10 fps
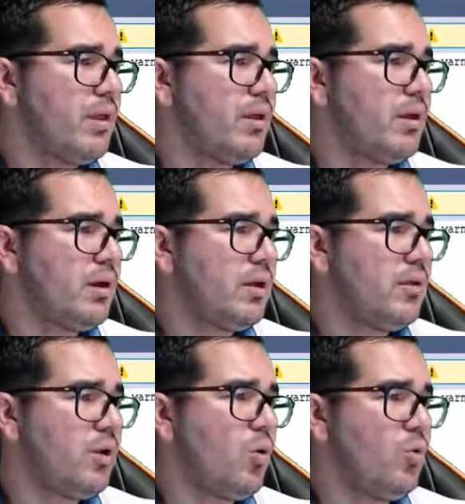the
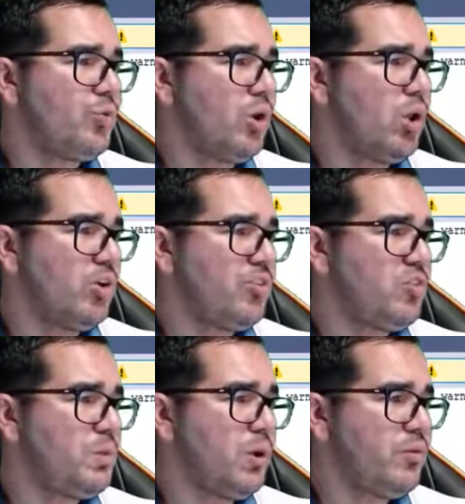control logic
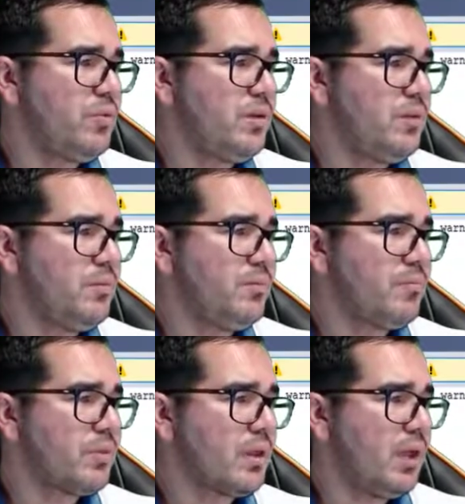PLC,
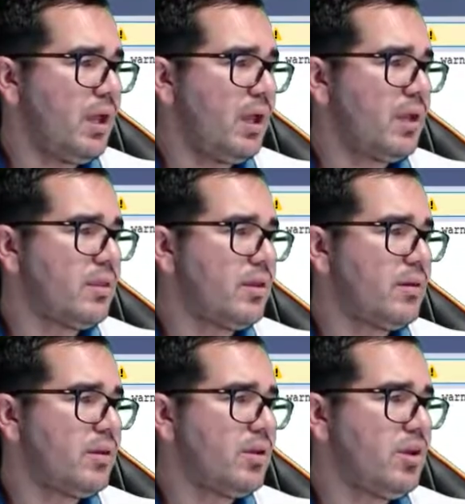and
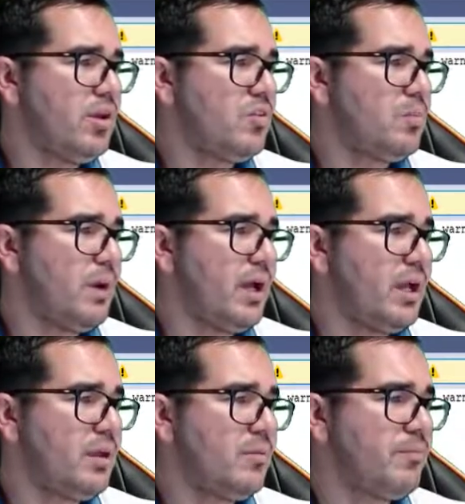here is
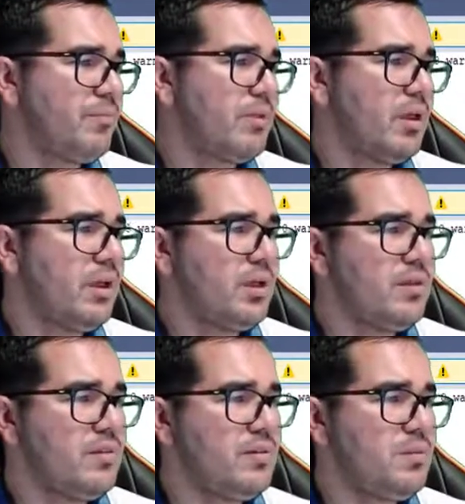my
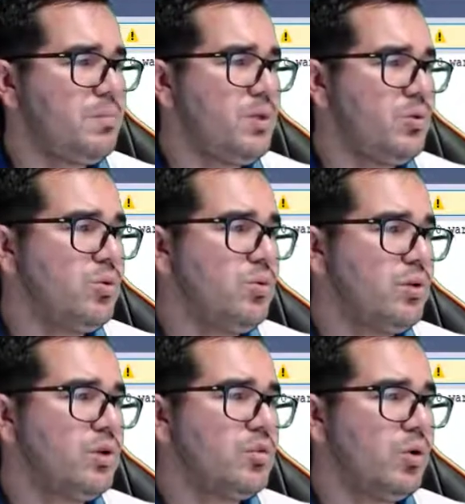CPU.
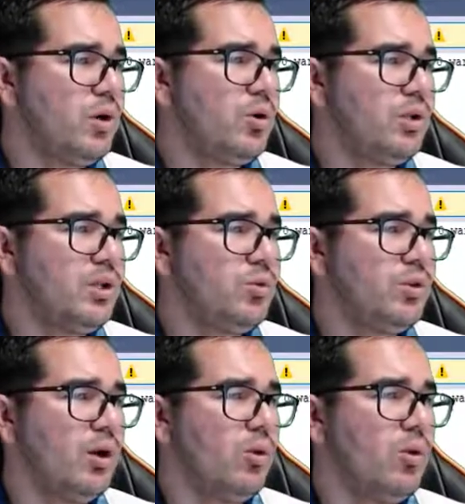So I'm gonna do
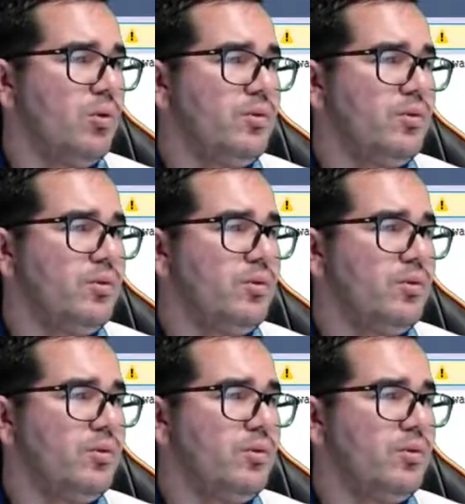download.